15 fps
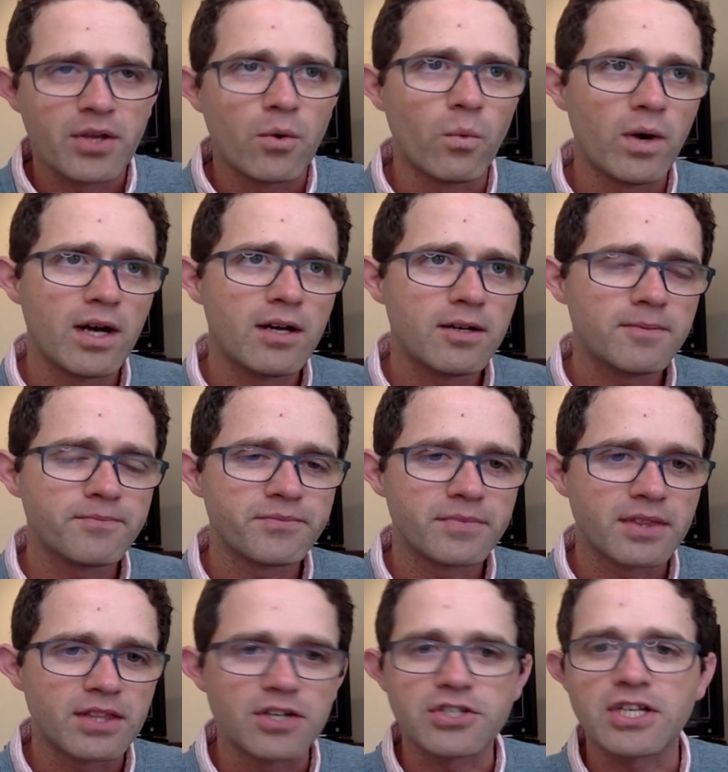Well,
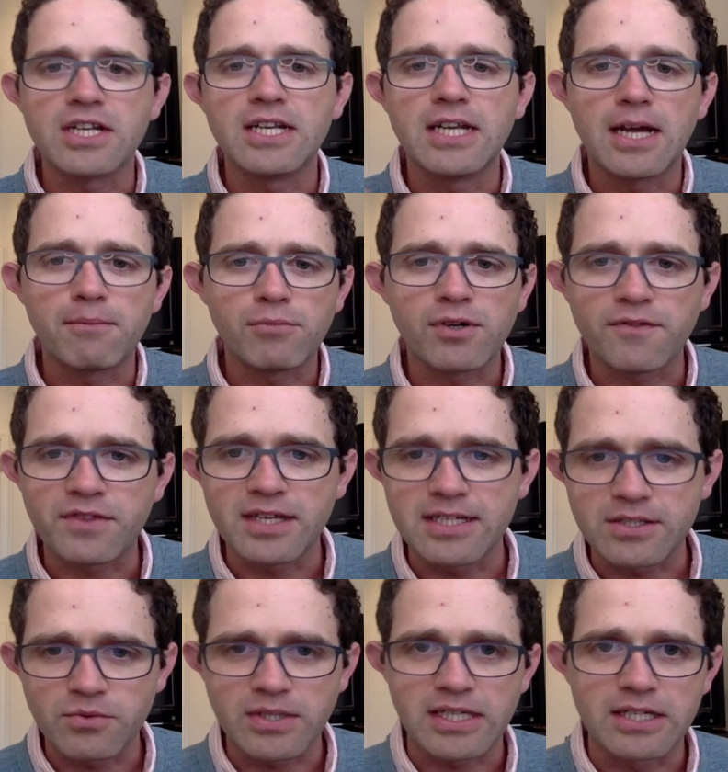there's a number of
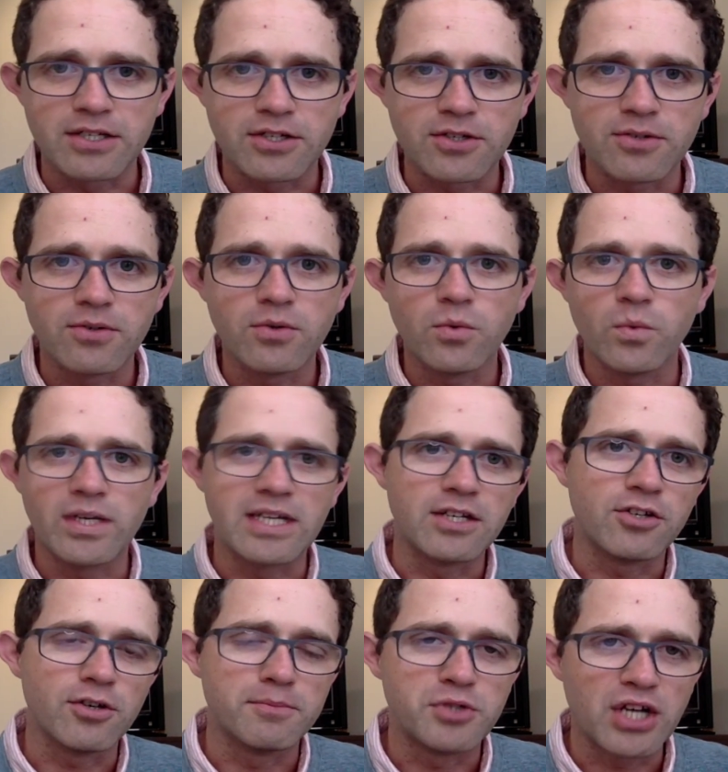things we can do. We can
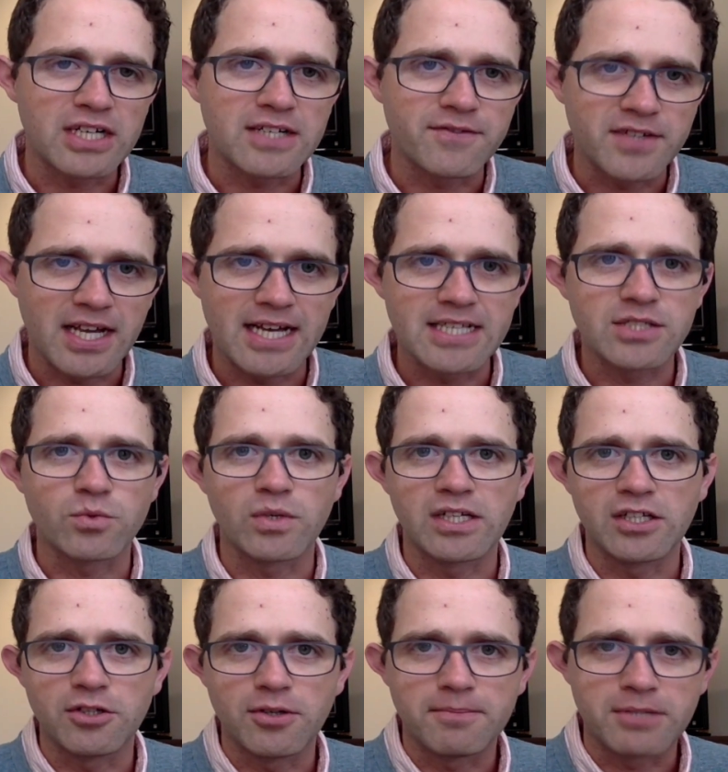do objective tests, we
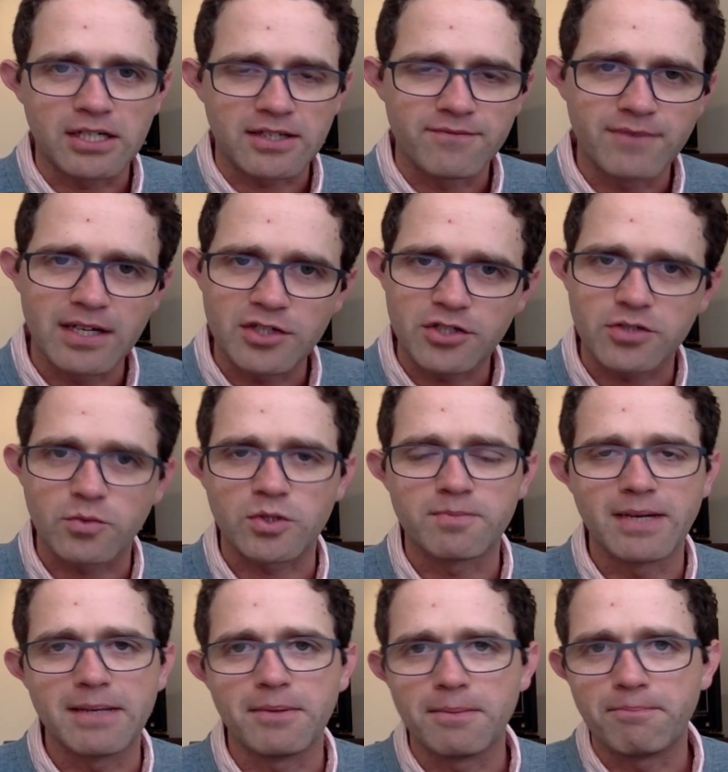can do objective measures, which
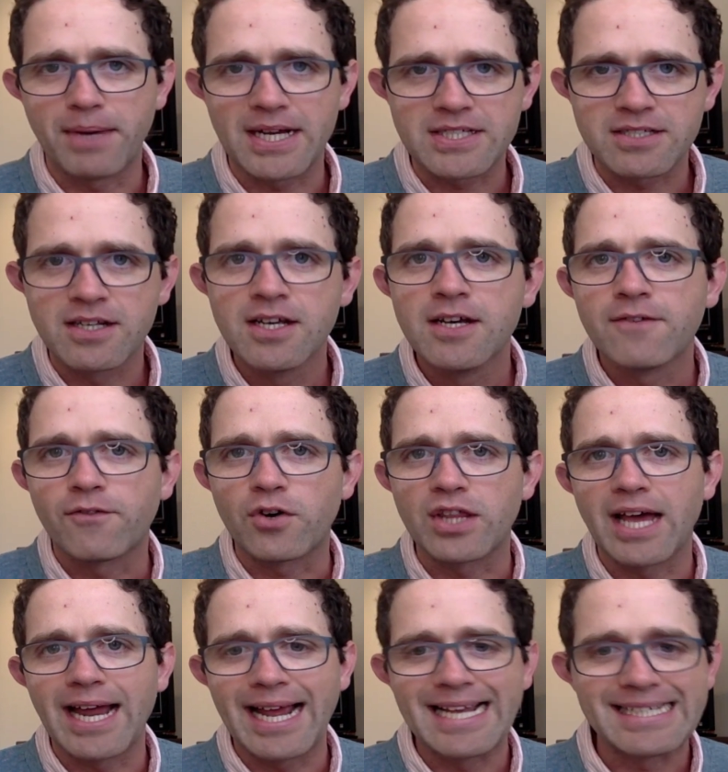may be best for
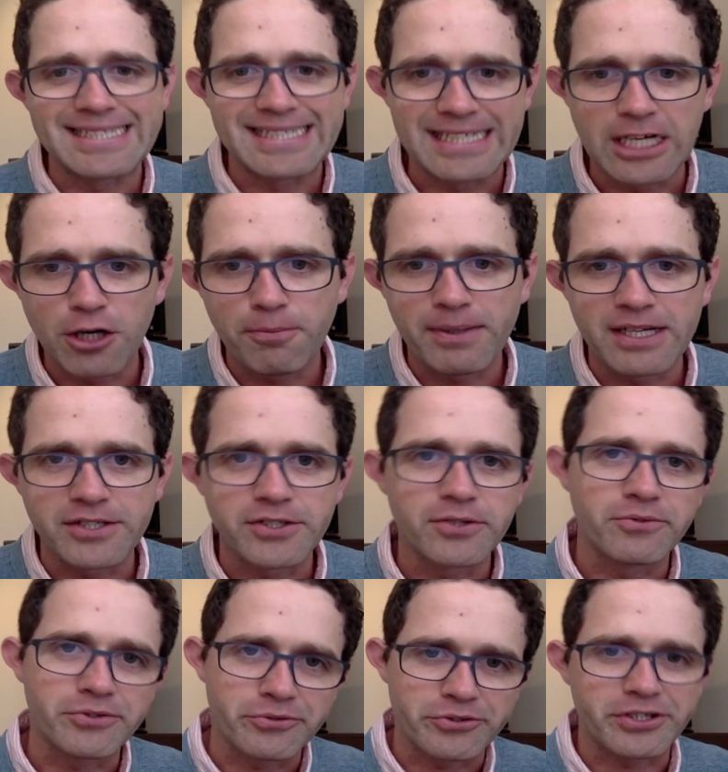that ACL
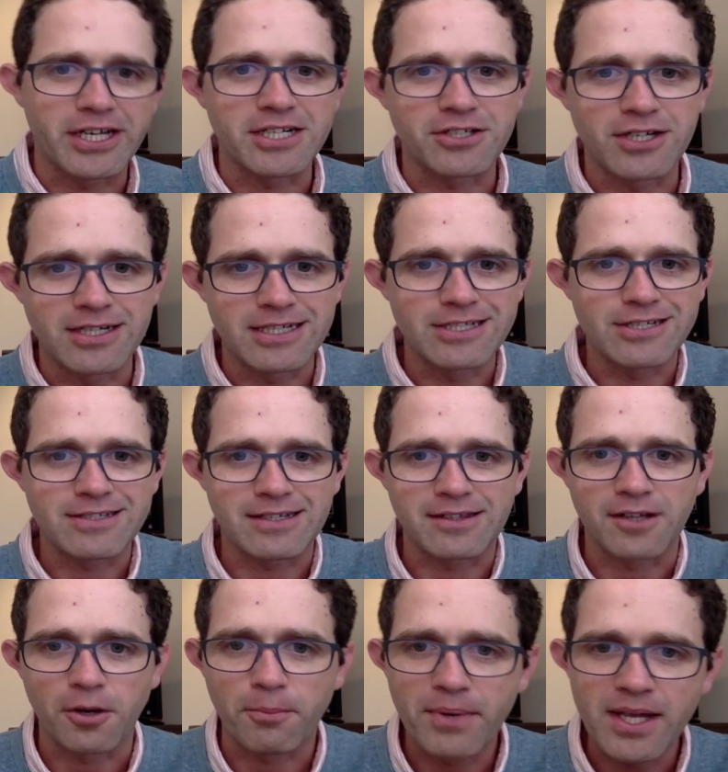patient, which we'll touch on in just a
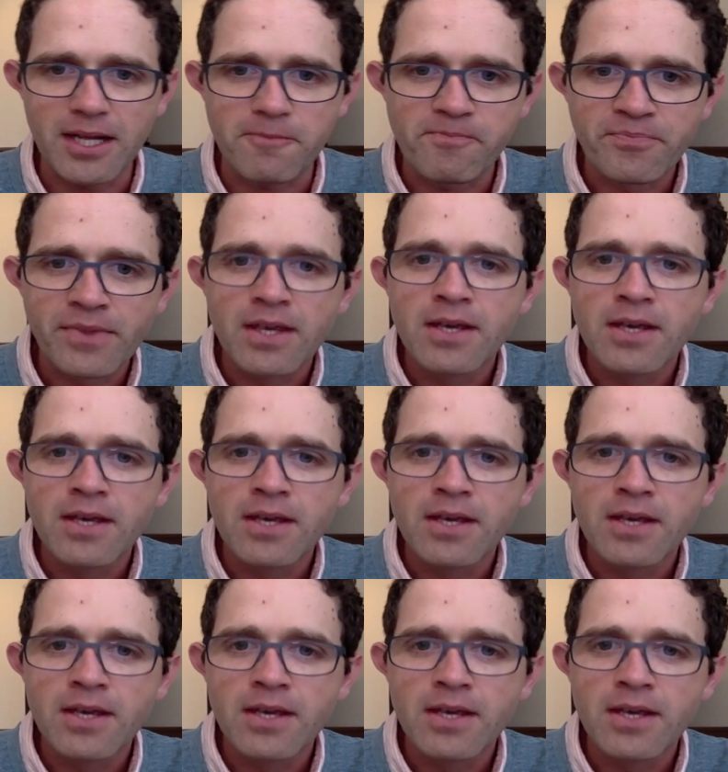little bit.